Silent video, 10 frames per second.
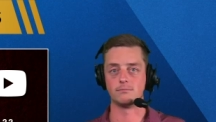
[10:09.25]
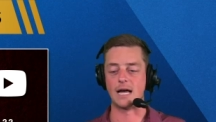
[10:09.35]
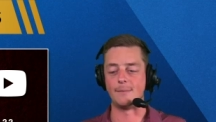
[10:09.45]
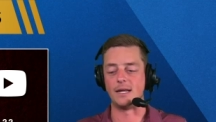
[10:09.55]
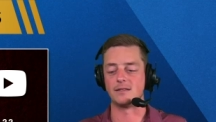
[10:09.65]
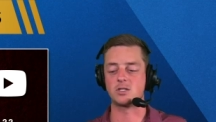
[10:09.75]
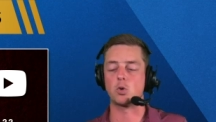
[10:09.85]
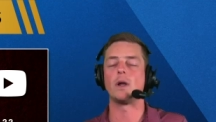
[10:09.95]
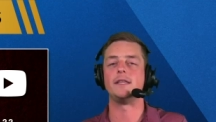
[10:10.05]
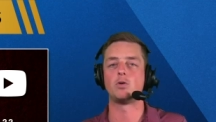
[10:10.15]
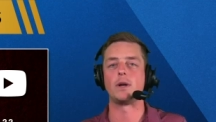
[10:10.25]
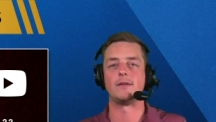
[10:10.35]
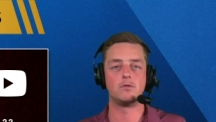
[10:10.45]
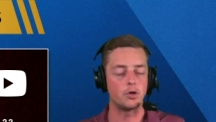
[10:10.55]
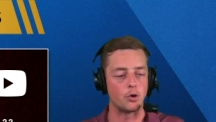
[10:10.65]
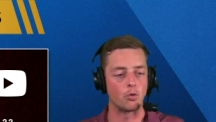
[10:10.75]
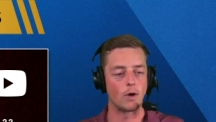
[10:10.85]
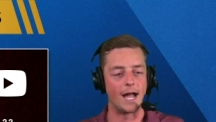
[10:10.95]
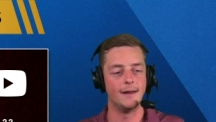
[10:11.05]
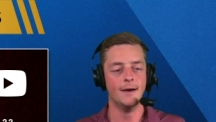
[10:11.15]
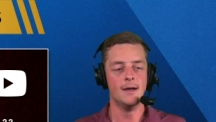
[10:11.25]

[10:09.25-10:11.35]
I mean, it's 2022, right?